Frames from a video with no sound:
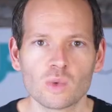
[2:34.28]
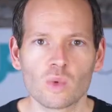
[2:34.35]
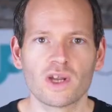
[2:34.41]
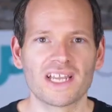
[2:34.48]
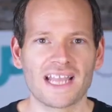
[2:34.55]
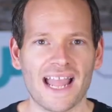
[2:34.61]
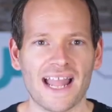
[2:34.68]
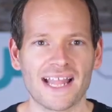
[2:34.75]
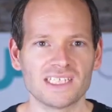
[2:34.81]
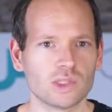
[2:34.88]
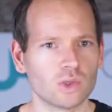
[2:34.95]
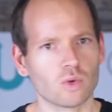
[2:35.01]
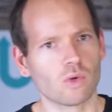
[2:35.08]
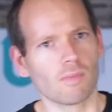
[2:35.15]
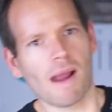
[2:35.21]
running ads
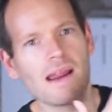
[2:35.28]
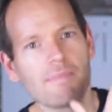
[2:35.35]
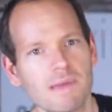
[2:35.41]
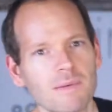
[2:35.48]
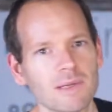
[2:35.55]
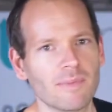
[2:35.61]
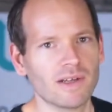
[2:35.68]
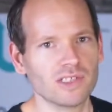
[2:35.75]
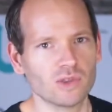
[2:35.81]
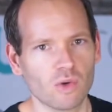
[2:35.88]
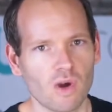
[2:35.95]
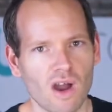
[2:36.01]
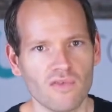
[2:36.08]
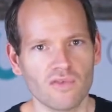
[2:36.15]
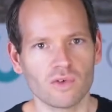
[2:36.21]
to remind people about your
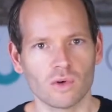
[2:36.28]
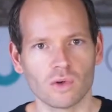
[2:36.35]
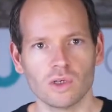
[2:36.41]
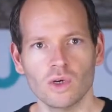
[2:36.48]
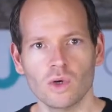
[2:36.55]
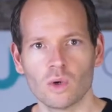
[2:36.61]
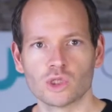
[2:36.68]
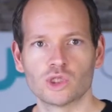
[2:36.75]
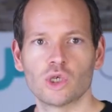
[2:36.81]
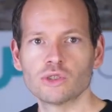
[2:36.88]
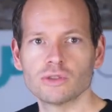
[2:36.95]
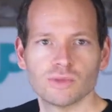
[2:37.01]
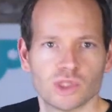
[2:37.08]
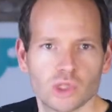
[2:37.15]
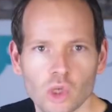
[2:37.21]
offer or show
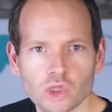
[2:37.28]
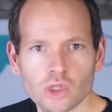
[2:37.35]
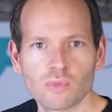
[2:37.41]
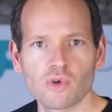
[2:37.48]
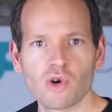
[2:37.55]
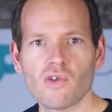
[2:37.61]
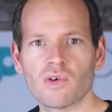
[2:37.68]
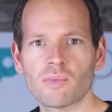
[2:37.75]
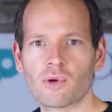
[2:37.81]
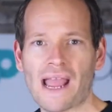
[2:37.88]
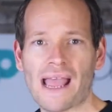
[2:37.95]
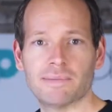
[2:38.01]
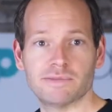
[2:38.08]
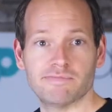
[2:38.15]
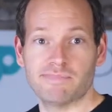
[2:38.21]
some social proof and
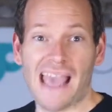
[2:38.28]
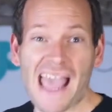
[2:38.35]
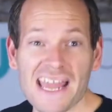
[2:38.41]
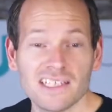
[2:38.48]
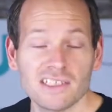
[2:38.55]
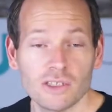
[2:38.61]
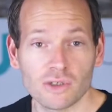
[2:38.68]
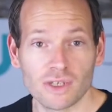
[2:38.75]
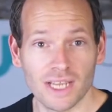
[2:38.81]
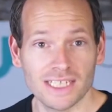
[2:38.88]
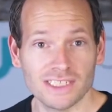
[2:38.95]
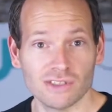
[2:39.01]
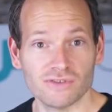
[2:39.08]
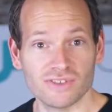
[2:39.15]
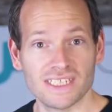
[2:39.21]
perhaps added the
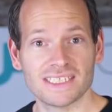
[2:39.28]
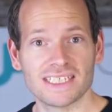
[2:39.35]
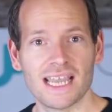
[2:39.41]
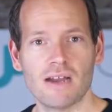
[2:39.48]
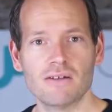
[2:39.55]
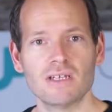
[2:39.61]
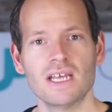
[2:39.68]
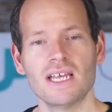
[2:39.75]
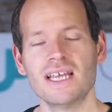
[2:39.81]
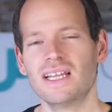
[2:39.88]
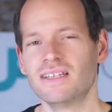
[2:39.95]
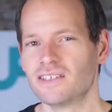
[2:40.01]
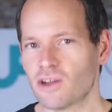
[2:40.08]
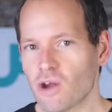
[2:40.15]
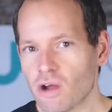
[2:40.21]
occasional discount,
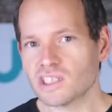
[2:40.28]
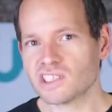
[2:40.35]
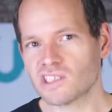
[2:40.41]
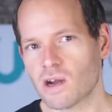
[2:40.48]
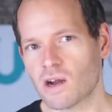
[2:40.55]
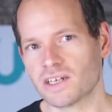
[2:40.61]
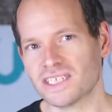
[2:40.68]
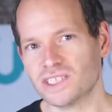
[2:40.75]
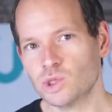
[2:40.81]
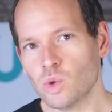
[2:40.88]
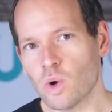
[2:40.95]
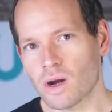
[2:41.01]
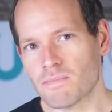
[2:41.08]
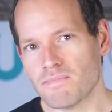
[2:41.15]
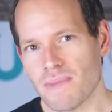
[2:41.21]
then odds are that you
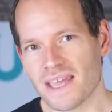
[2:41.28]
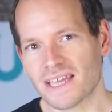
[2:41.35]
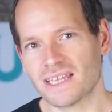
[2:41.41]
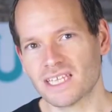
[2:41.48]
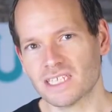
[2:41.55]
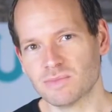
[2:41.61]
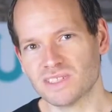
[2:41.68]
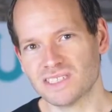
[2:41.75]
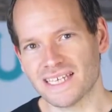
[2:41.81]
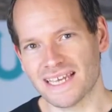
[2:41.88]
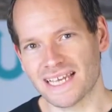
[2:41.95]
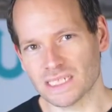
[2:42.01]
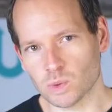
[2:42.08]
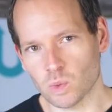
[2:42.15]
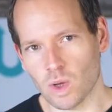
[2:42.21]
are making this
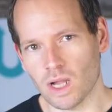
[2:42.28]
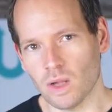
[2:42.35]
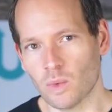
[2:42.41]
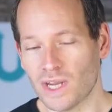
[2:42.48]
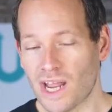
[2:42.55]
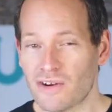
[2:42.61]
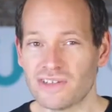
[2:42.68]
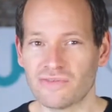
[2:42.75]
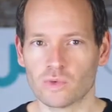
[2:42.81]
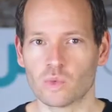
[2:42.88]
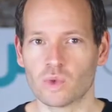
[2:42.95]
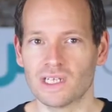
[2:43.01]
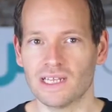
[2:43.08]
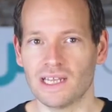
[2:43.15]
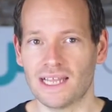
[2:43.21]
mistake as well without even
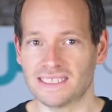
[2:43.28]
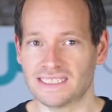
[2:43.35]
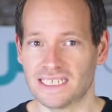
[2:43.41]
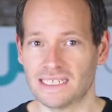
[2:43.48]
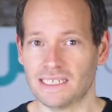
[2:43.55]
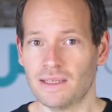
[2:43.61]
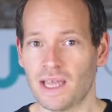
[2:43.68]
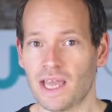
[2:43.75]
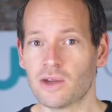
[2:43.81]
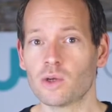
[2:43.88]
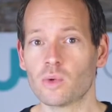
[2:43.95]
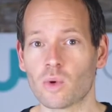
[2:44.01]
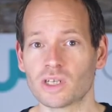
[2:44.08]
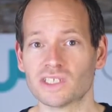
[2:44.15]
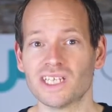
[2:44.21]
realizing it. In other
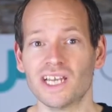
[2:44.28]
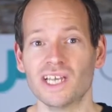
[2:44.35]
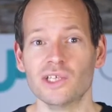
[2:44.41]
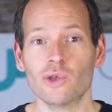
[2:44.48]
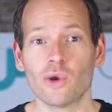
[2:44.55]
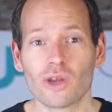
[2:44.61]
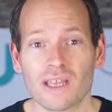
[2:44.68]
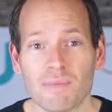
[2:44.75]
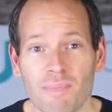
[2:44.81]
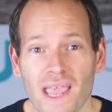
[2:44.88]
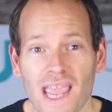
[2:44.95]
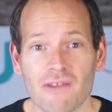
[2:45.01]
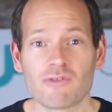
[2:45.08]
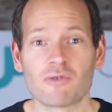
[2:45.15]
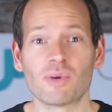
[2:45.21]
words, your
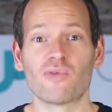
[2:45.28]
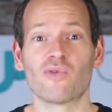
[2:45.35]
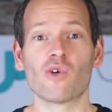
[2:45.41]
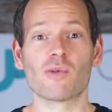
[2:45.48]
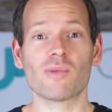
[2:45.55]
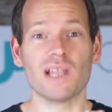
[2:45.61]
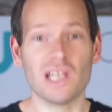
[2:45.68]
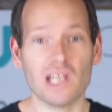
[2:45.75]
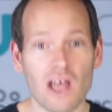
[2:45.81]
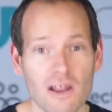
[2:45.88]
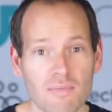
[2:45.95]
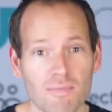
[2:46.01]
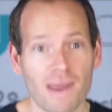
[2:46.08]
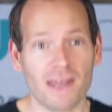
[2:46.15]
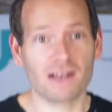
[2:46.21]
campaign would perform a
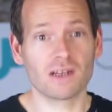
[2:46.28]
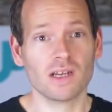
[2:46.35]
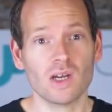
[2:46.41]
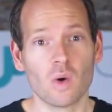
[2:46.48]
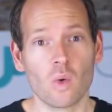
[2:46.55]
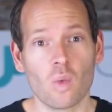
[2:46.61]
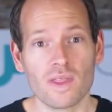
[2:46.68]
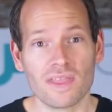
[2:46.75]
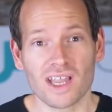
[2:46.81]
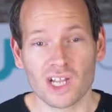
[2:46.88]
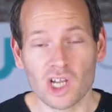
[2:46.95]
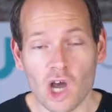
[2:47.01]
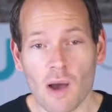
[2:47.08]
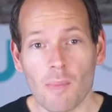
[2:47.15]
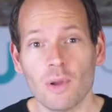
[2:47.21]
lot better with a
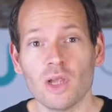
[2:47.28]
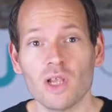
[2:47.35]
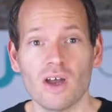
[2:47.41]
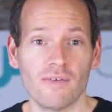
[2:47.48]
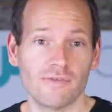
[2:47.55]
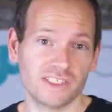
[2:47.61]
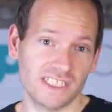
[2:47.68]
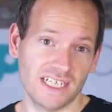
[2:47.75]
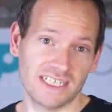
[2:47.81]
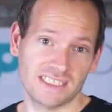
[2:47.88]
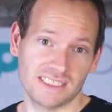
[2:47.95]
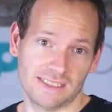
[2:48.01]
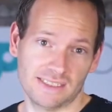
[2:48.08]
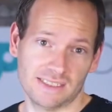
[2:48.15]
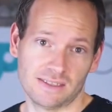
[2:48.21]
couple of
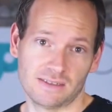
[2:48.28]
changes.